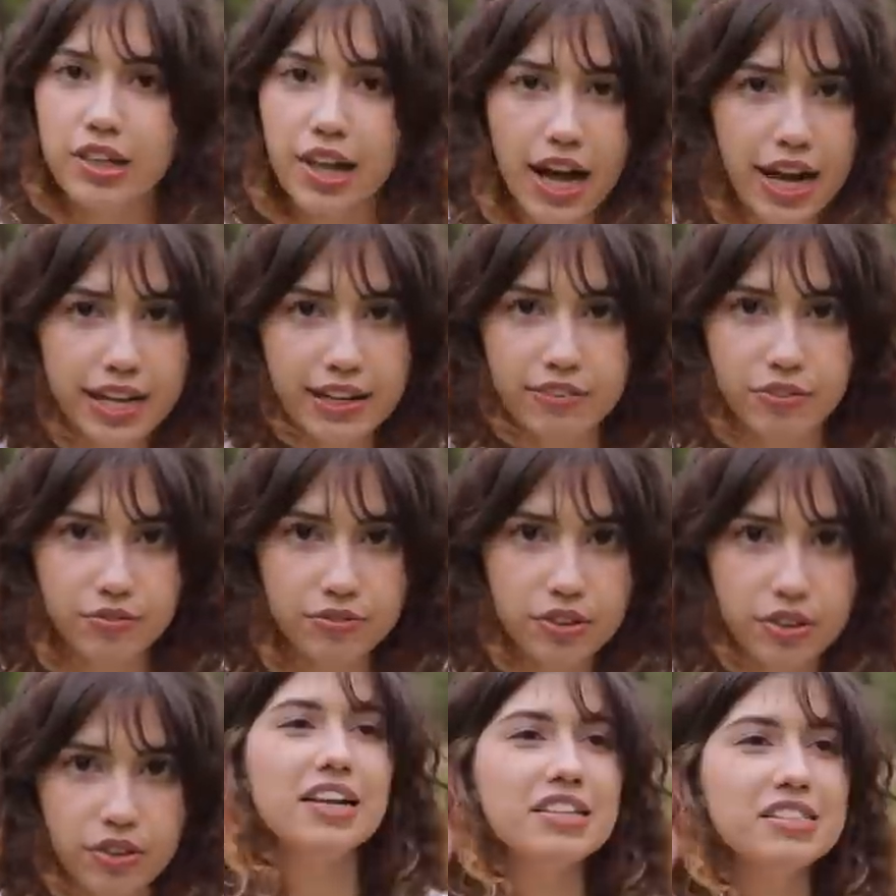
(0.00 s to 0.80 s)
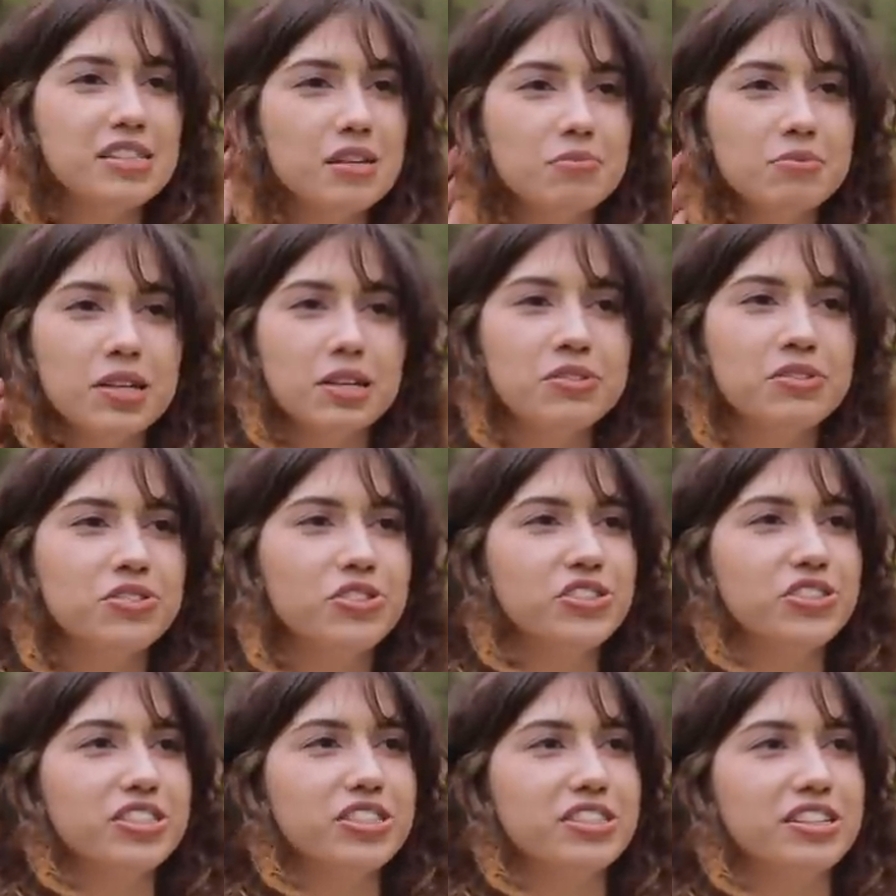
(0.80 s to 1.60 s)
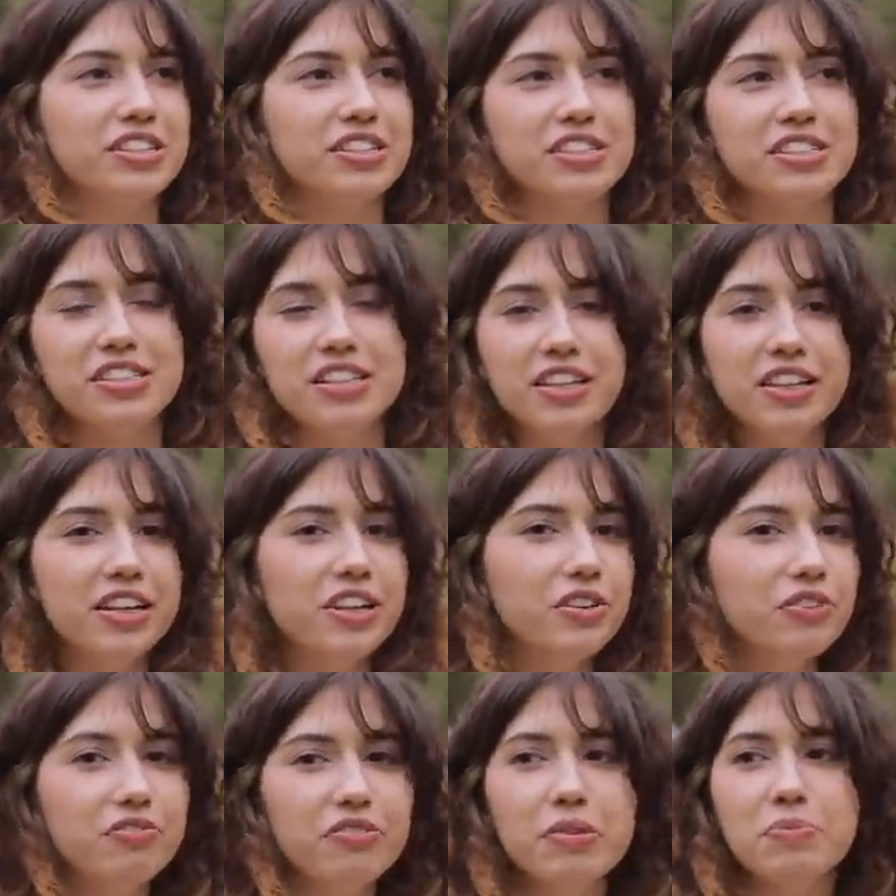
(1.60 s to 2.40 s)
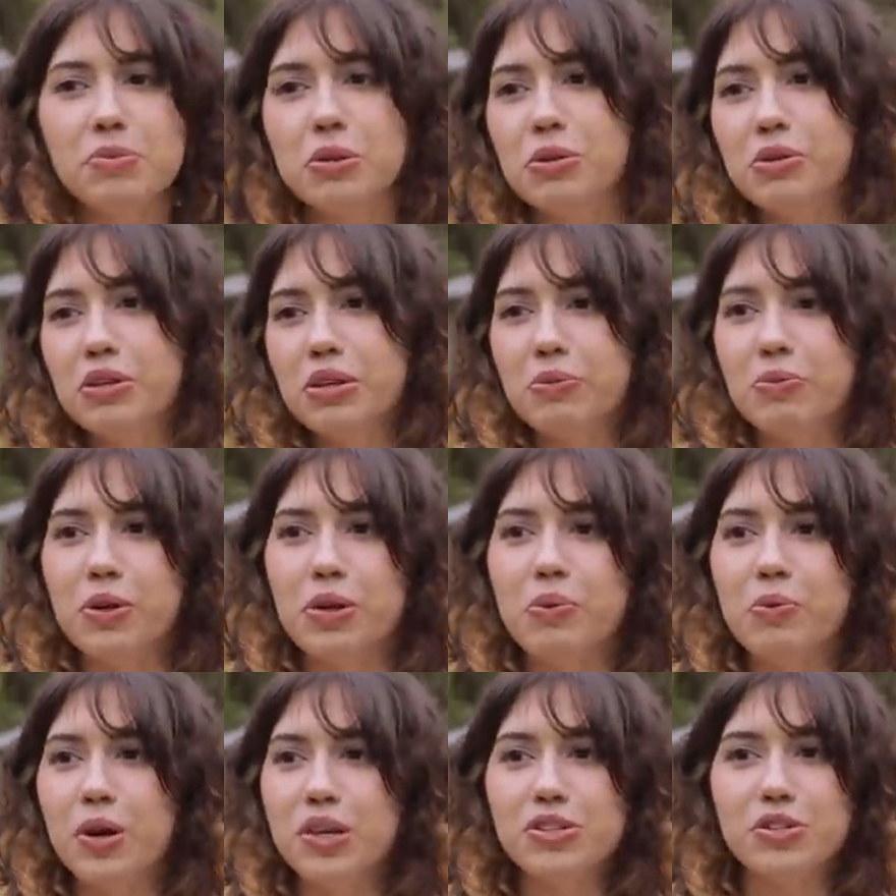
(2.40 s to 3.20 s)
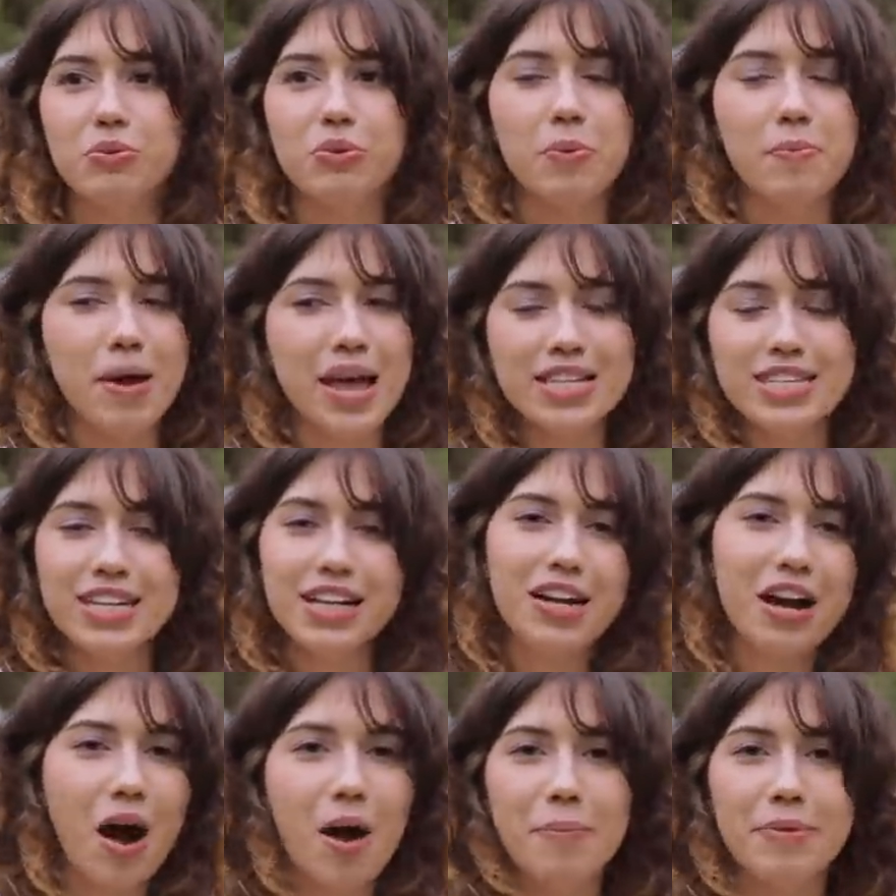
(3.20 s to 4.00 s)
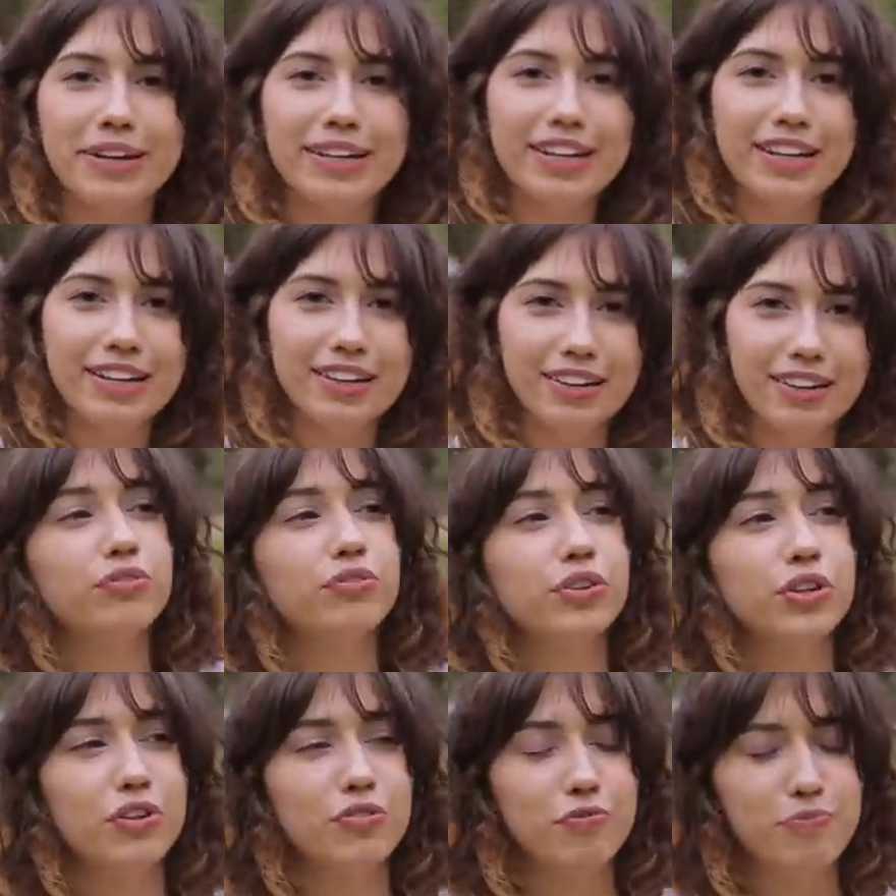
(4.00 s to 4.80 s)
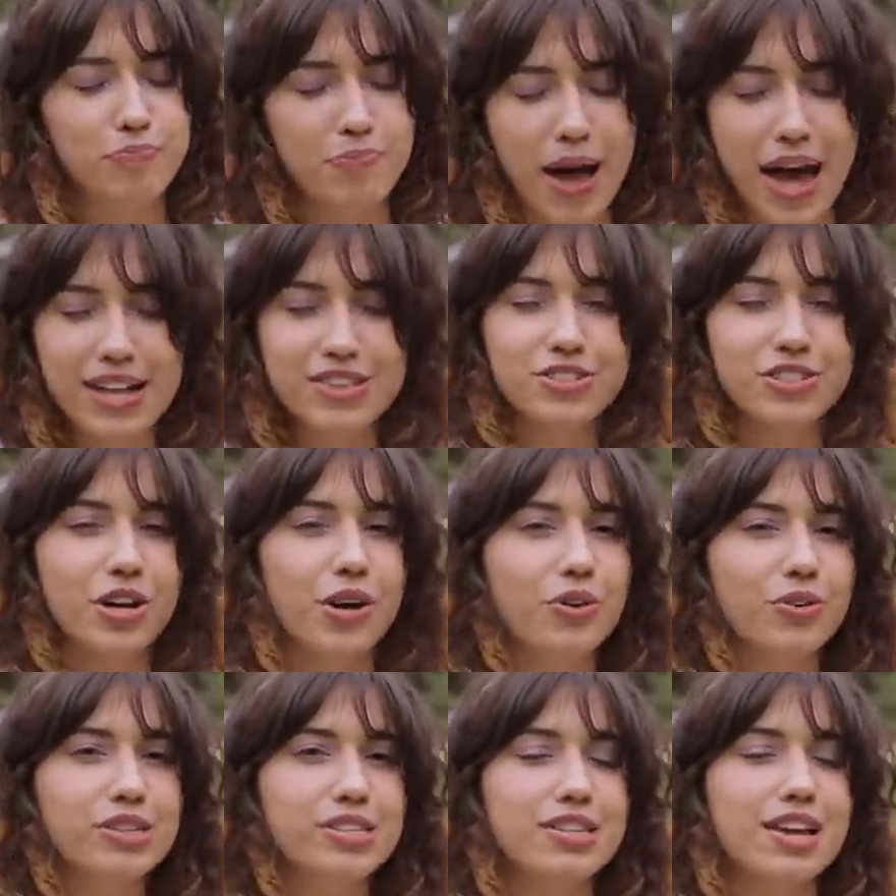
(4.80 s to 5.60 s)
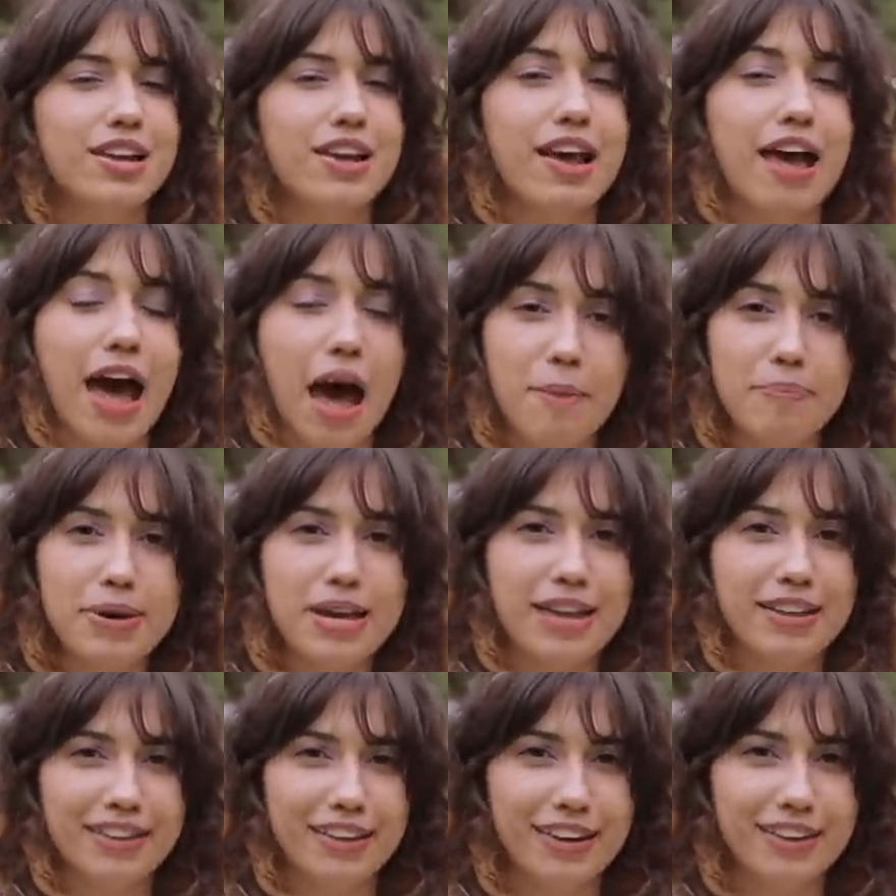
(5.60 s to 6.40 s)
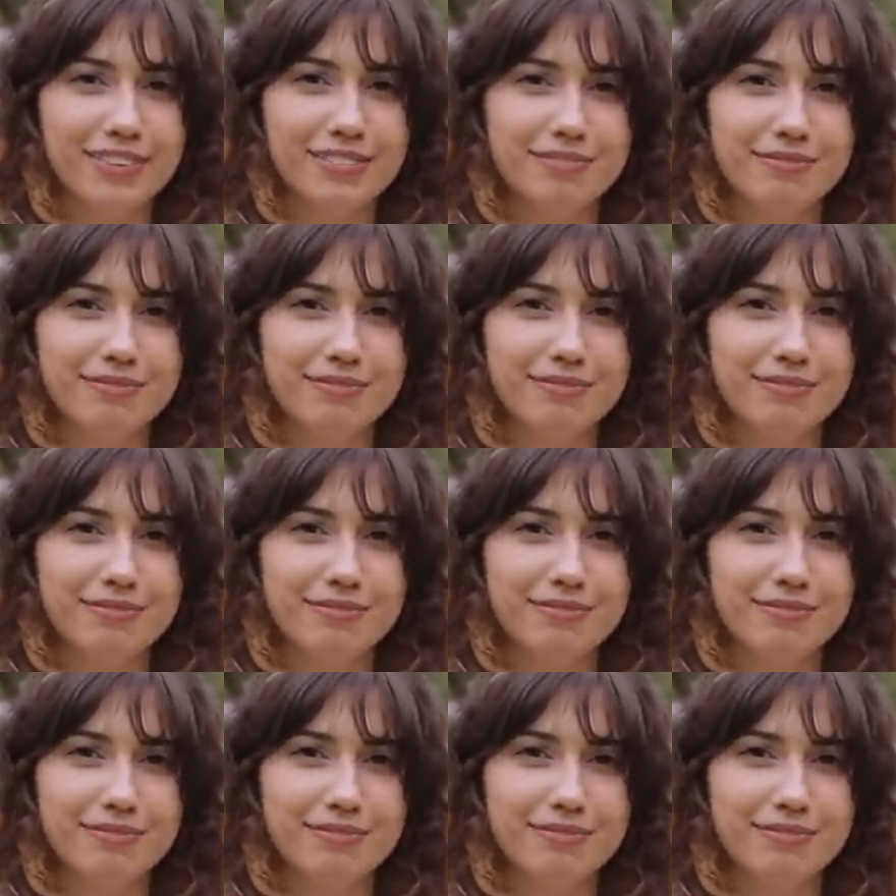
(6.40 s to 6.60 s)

life, and sometimes you're just in a silly, goofy mood and want to watch a romantic comedy full of bad jokes and a happy ending.